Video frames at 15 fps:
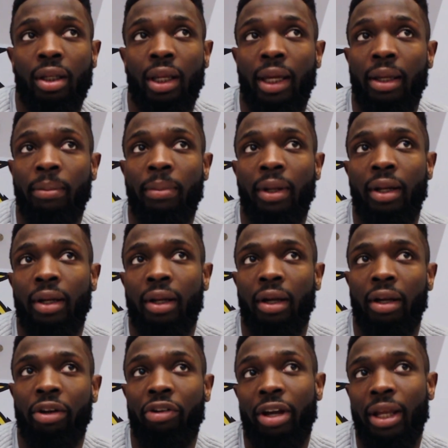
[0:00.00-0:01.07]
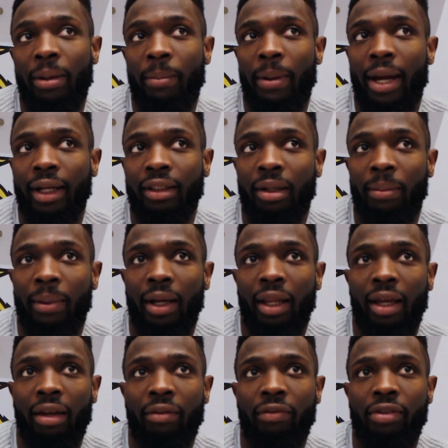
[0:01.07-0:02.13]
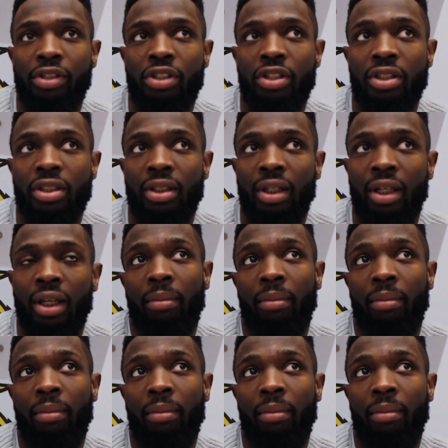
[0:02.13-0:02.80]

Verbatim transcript: like been a great impact on my life and just